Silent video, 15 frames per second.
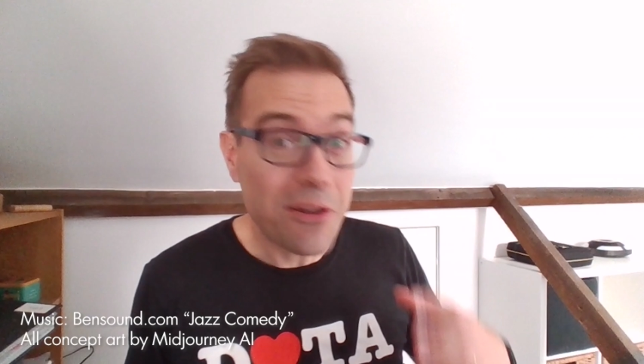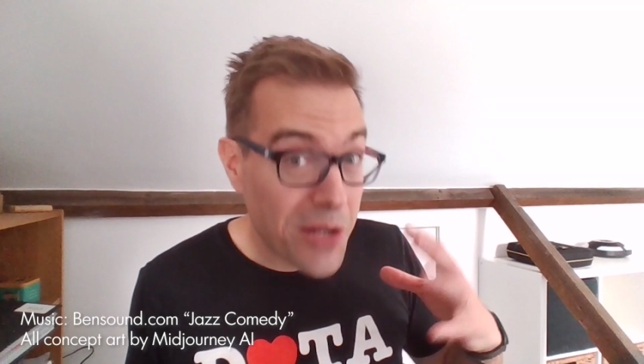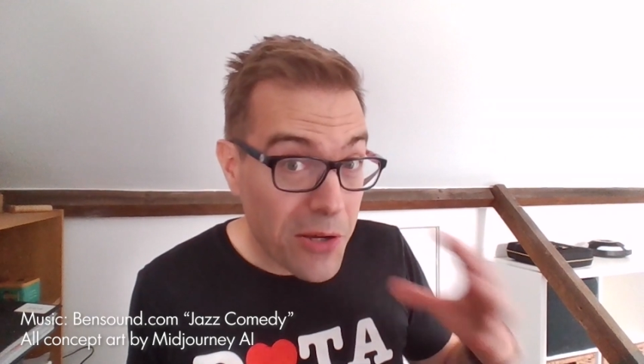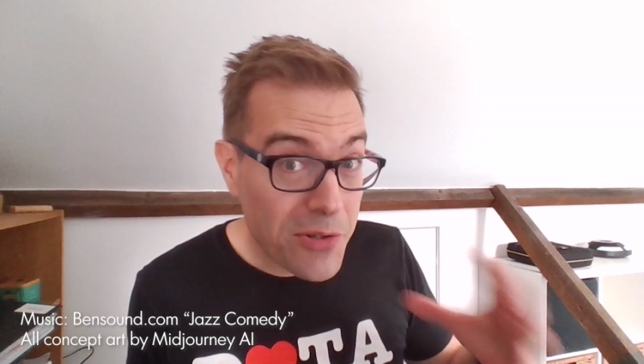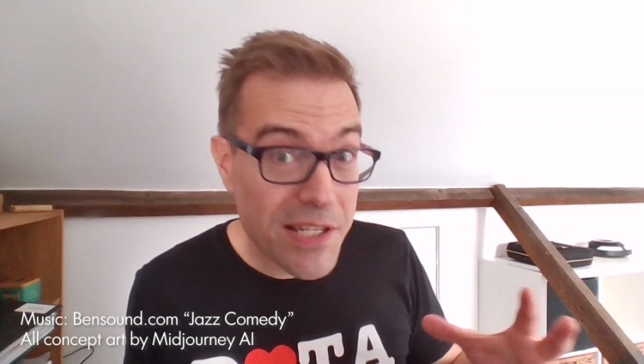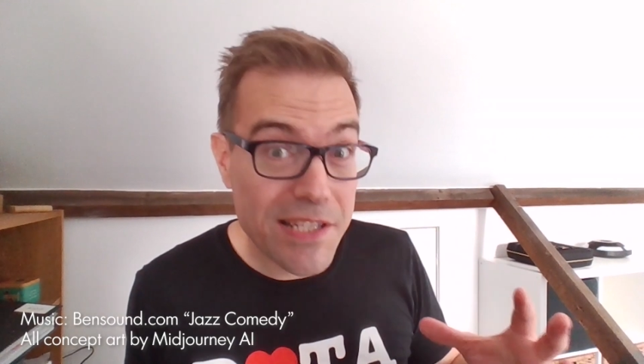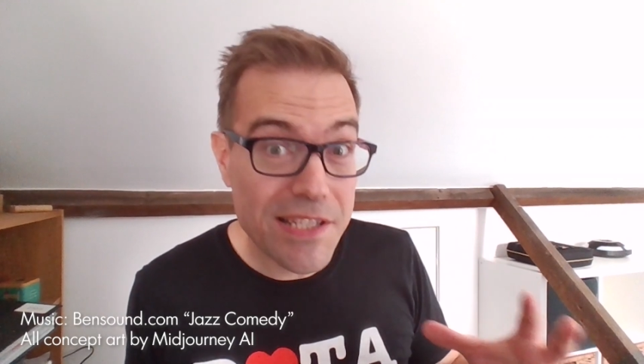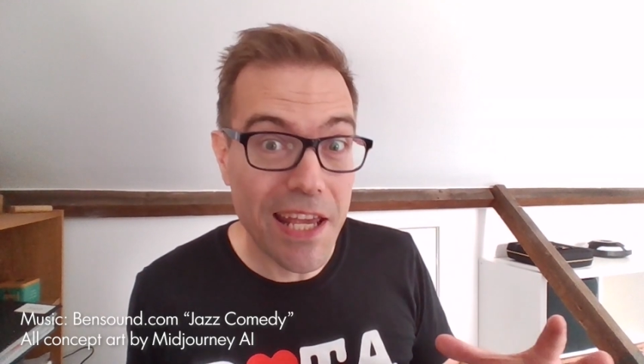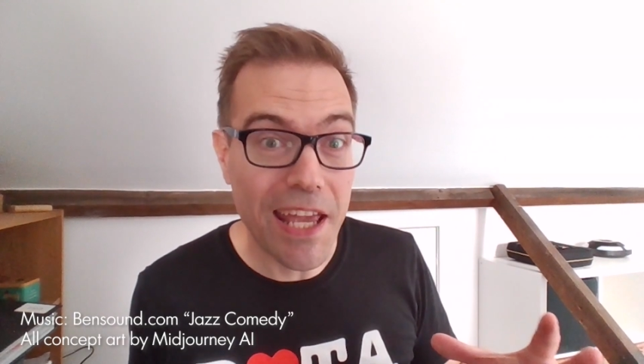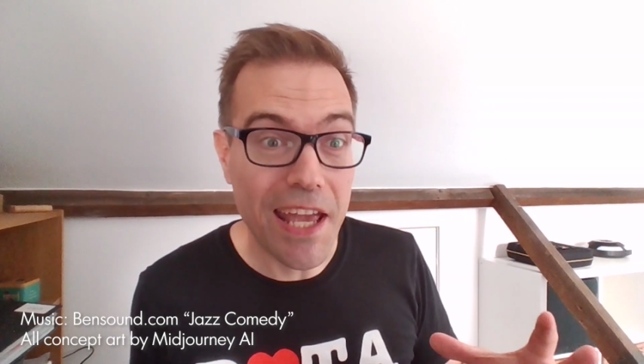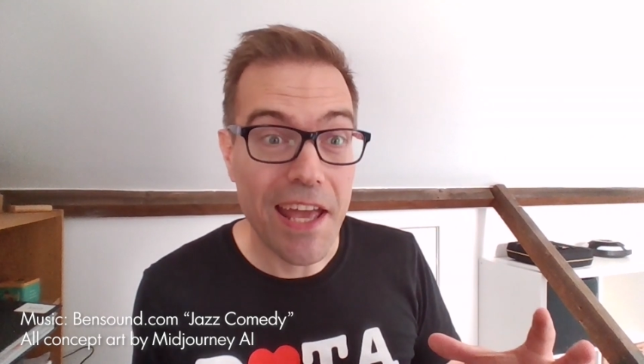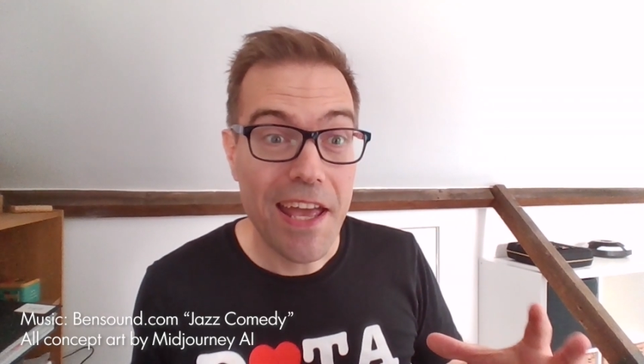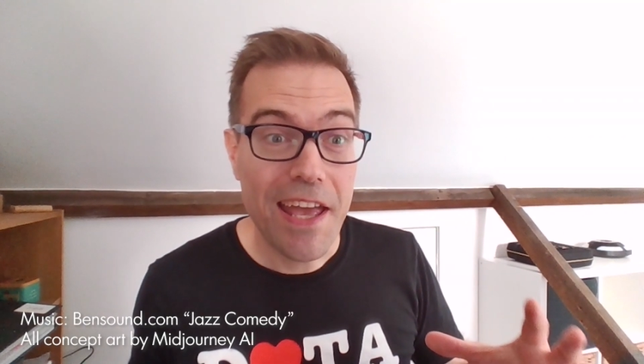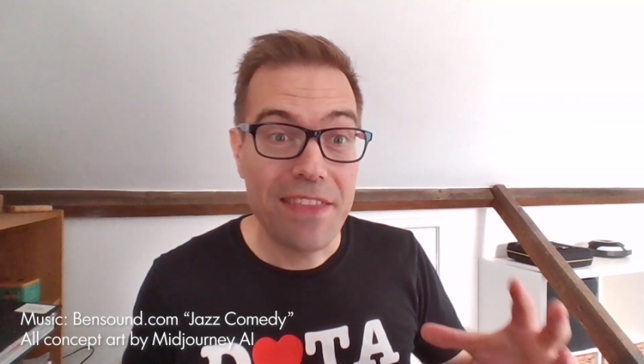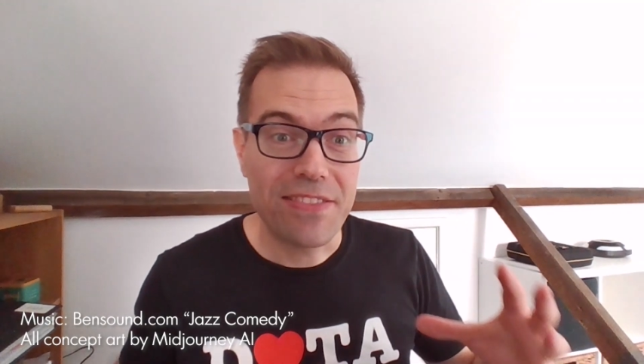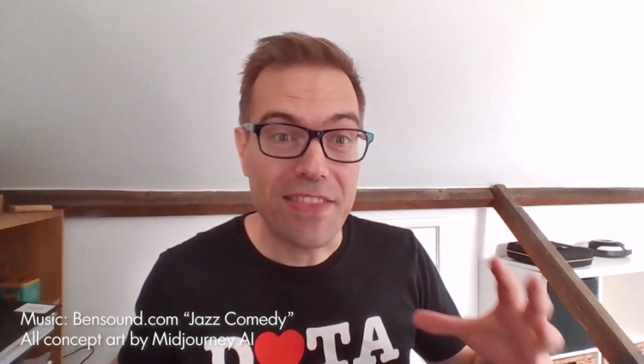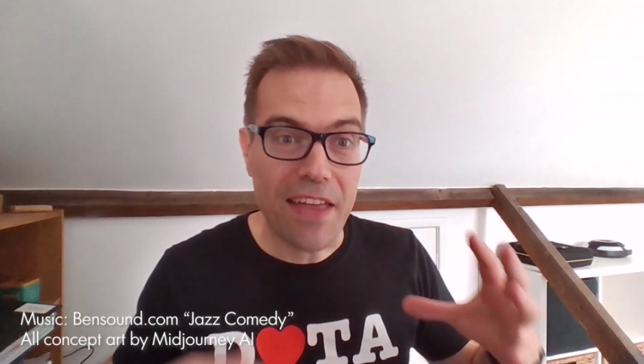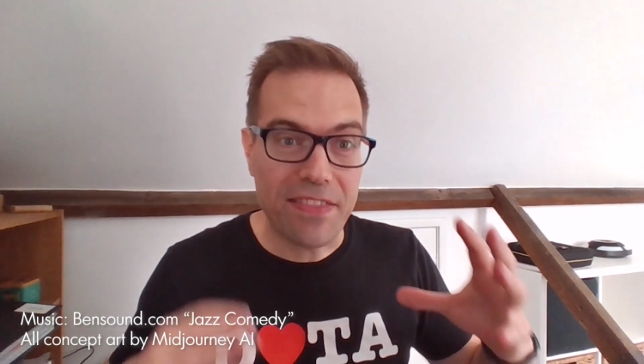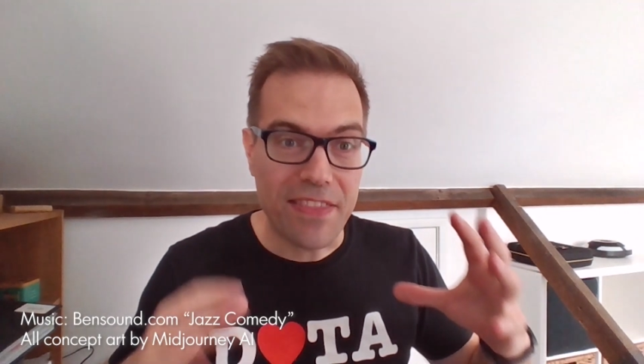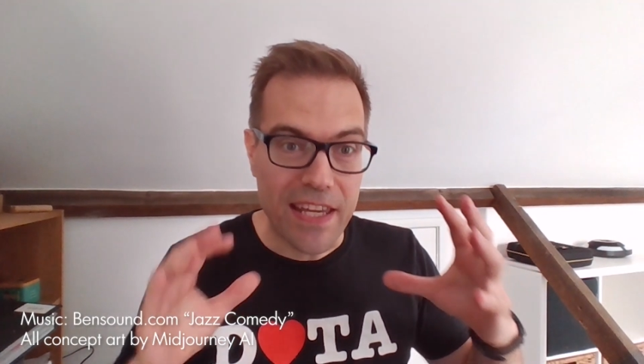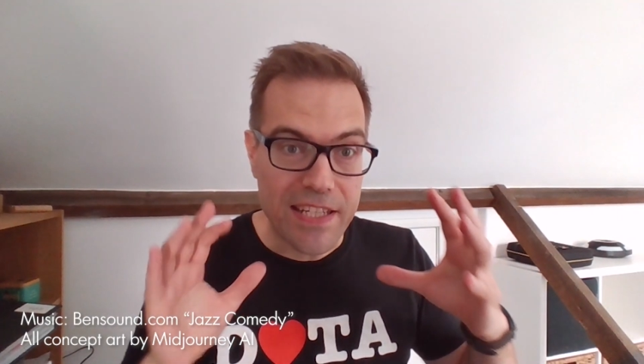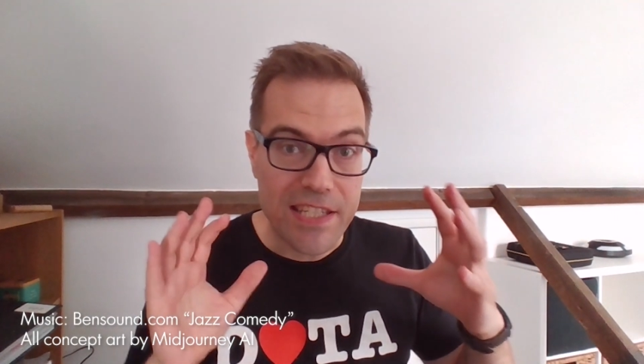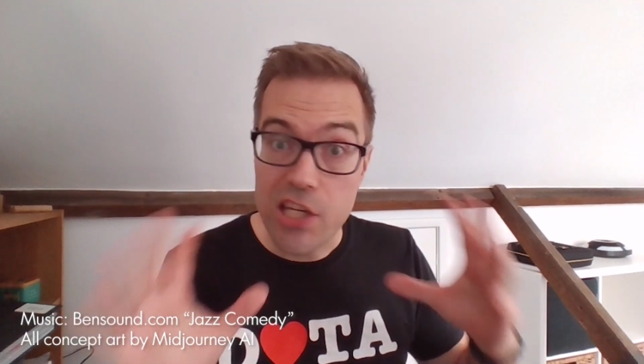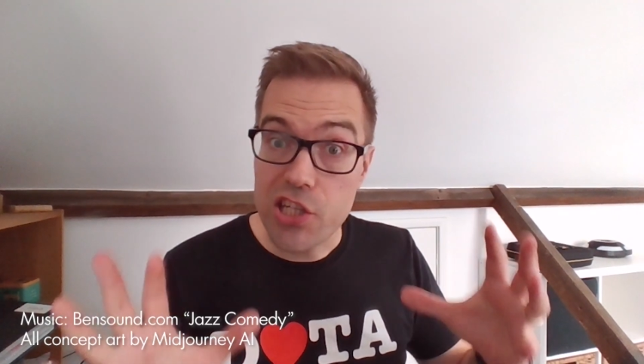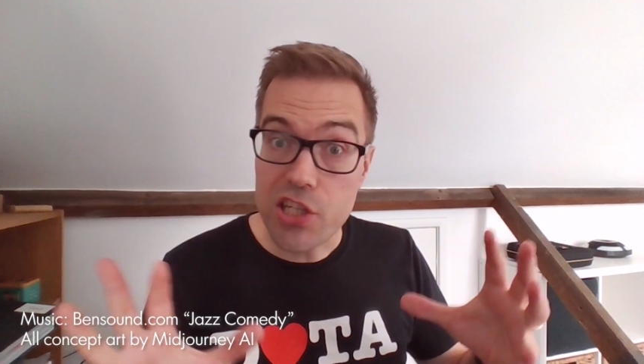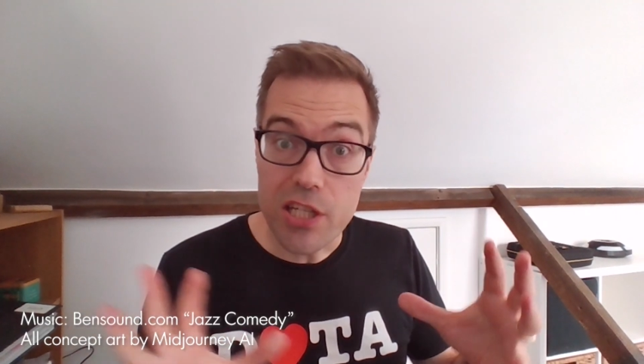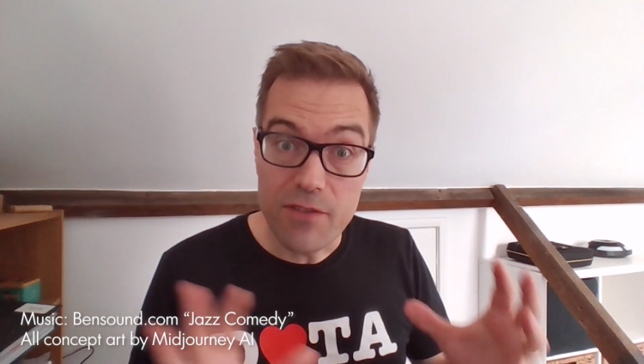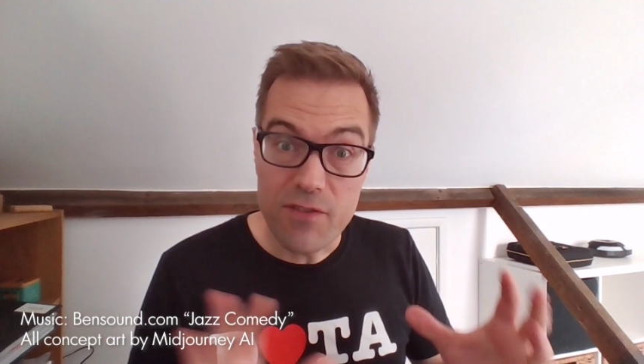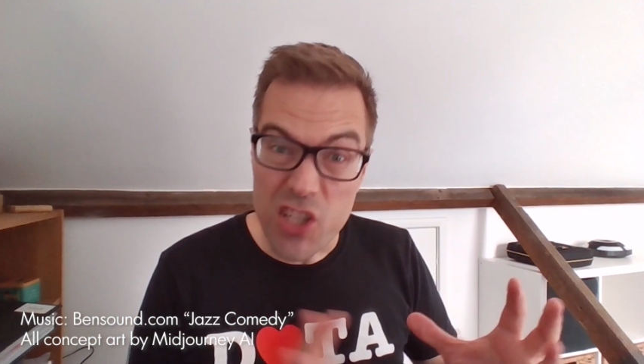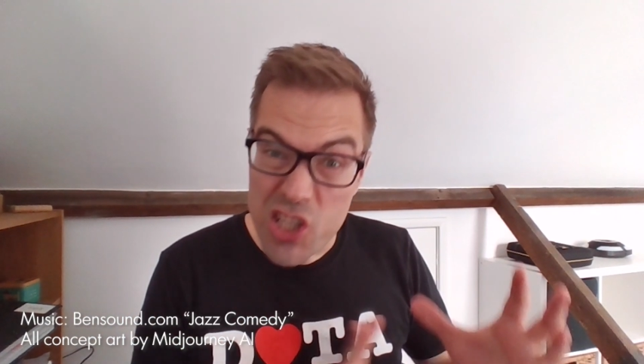Now notice here that the
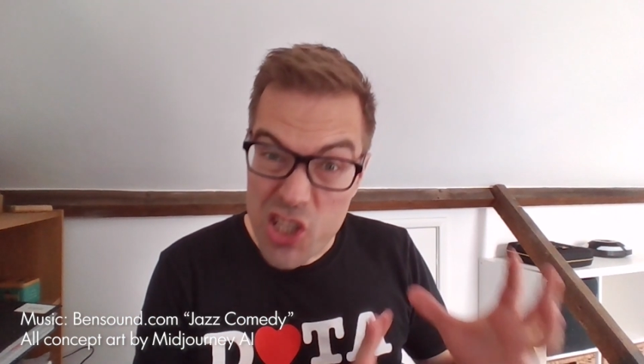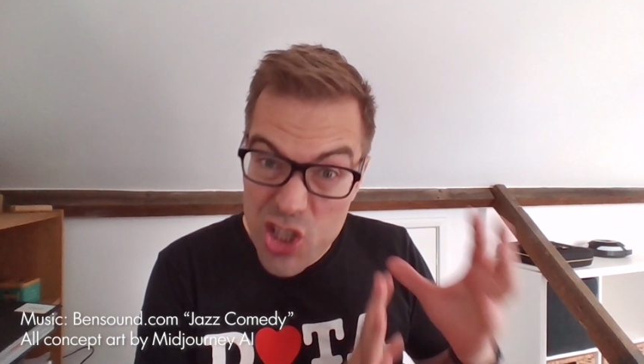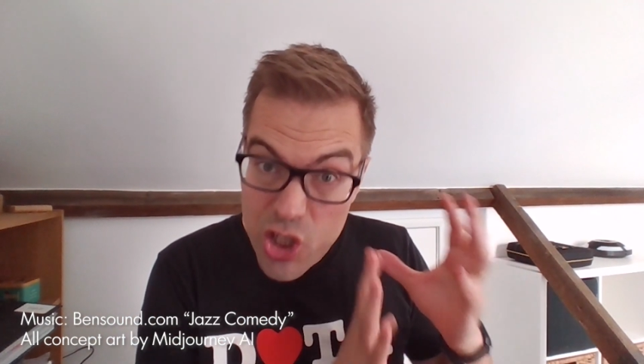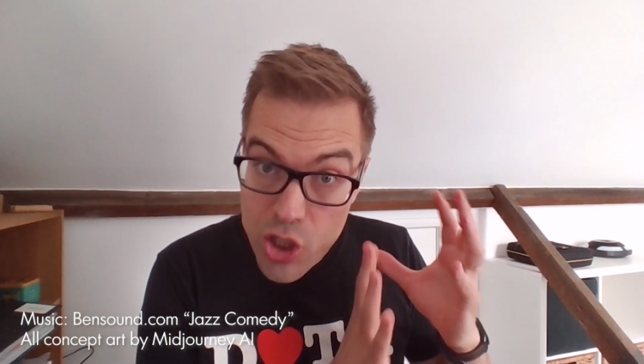addition of just